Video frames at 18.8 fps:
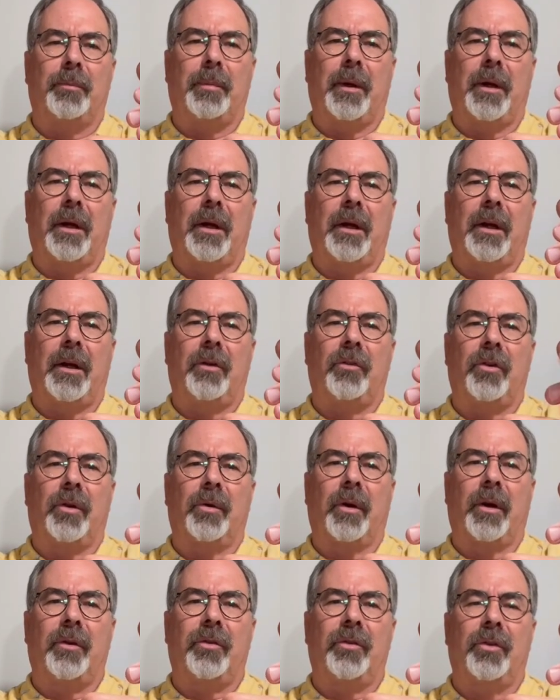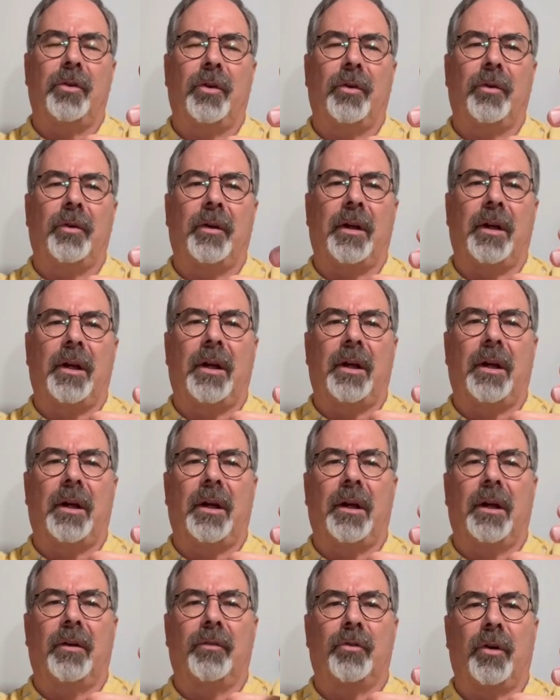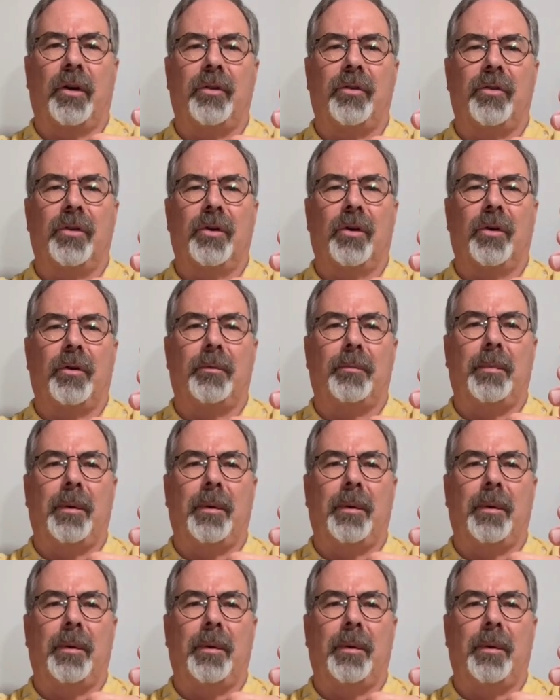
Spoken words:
B, G grace note, E, F grace note,